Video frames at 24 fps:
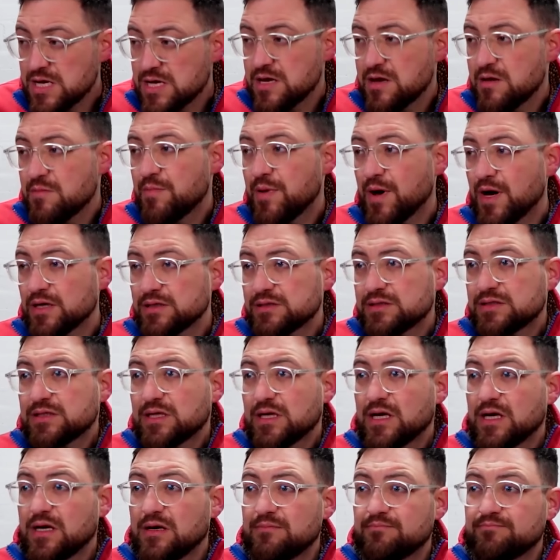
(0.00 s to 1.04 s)
But
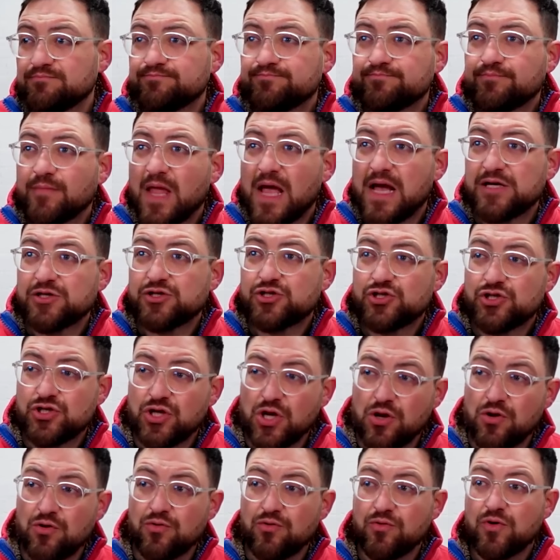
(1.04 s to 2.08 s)
as
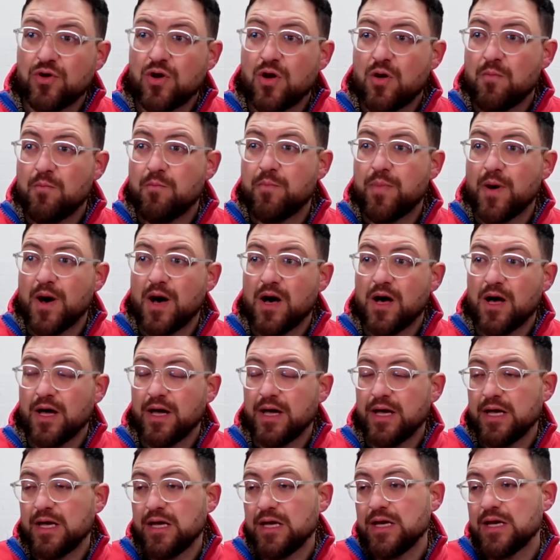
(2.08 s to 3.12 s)
shown
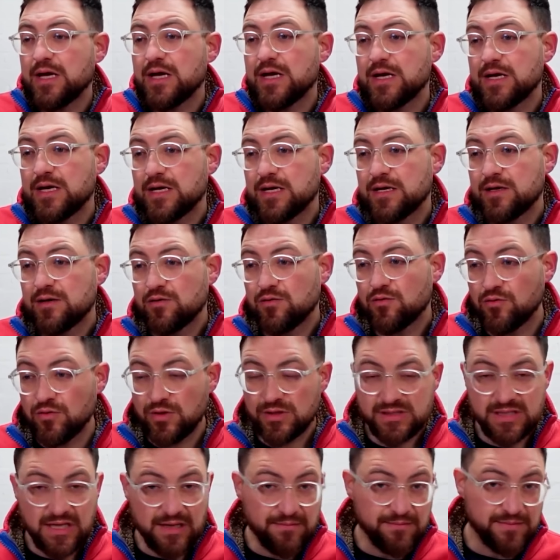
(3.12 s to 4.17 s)
by all
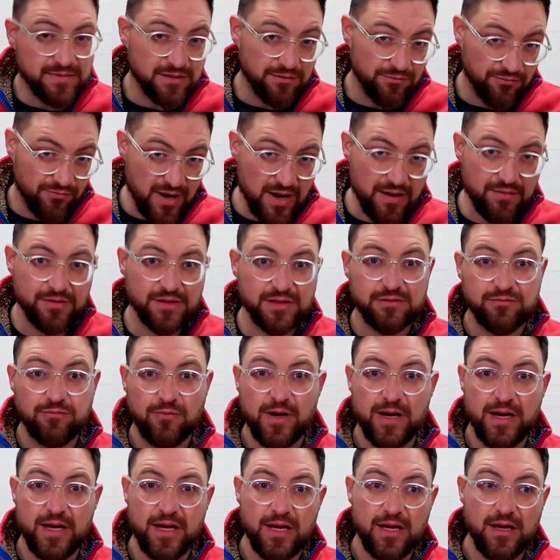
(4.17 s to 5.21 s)
the teams around us
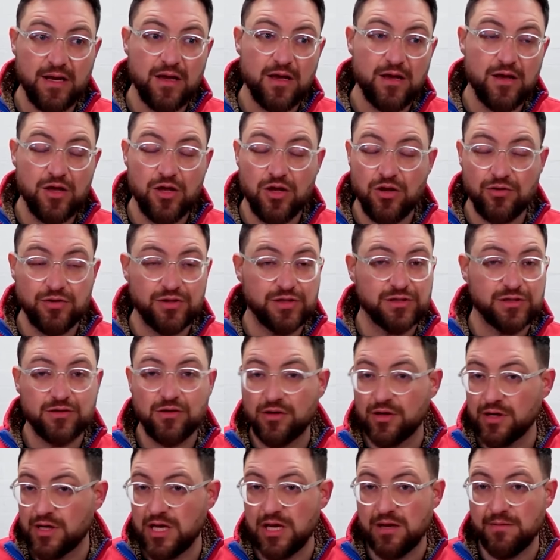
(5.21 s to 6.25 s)
winning, you just
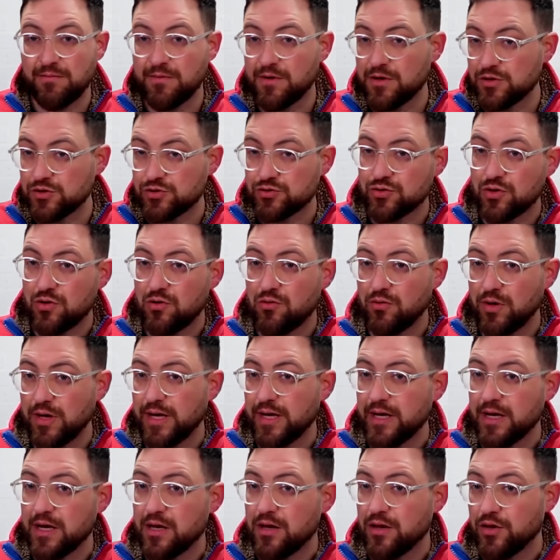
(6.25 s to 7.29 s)
got to keep
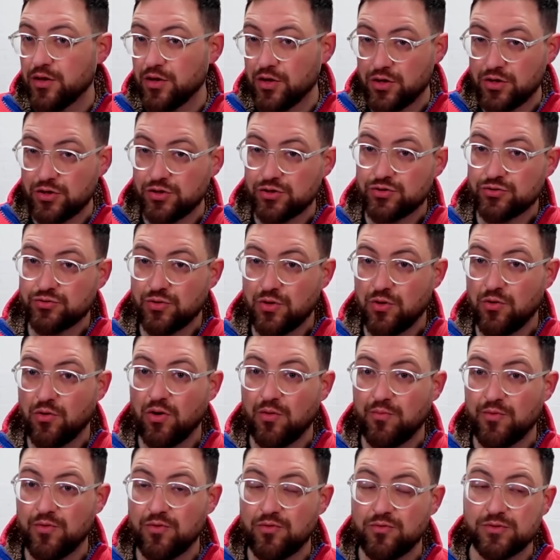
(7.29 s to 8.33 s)
controlling the
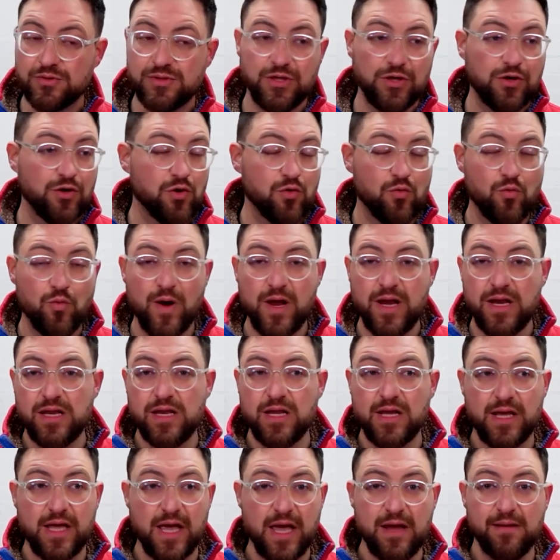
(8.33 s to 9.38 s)
controllables. You got to win
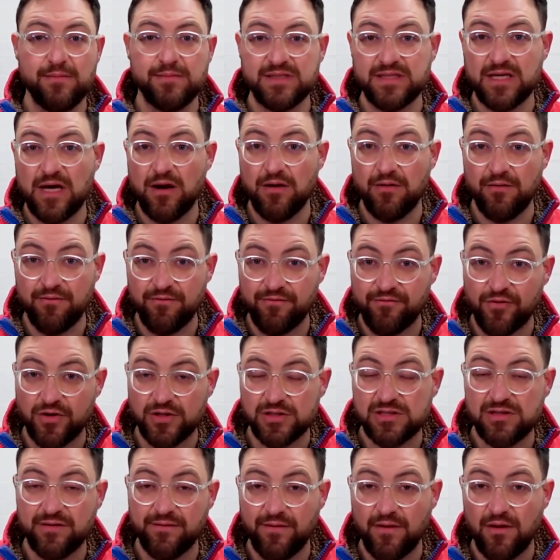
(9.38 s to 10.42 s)
the games that are in
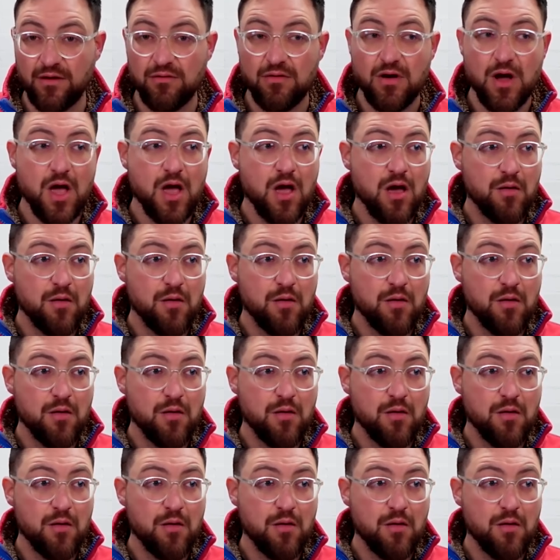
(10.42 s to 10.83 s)
front of you.